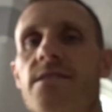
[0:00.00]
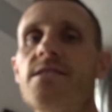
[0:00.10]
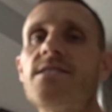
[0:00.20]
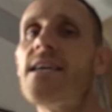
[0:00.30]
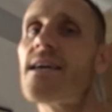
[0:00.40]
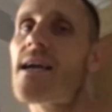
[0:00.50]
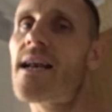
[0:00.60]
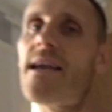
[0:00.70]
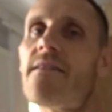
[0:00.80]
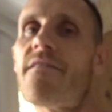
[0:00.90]
to steer
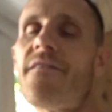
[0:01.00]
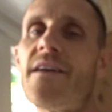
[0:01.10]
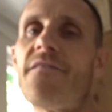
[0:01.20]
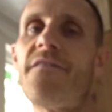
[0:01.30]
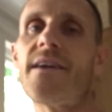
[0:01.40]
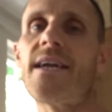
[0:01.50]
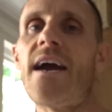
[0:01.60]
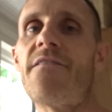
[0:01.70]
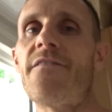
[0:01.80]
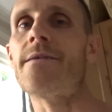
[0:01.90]
clear of anything
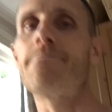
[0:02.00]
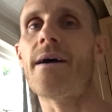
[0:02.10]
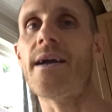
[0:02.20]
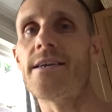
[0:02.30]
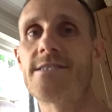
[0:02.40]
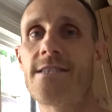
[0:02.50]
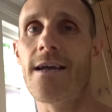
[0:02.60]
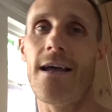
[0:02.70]
caffeine based.